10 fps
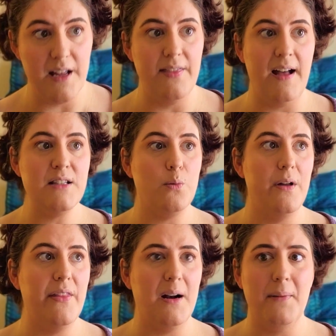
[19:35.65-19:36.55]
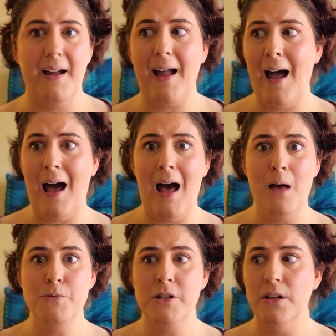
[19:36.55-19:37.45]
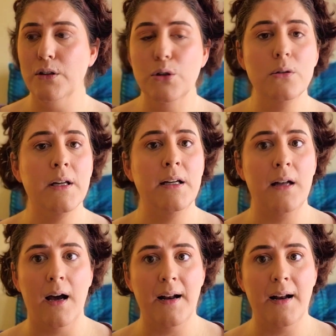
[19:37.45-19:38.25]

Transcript: And that's one that I'm like, Absolutely not.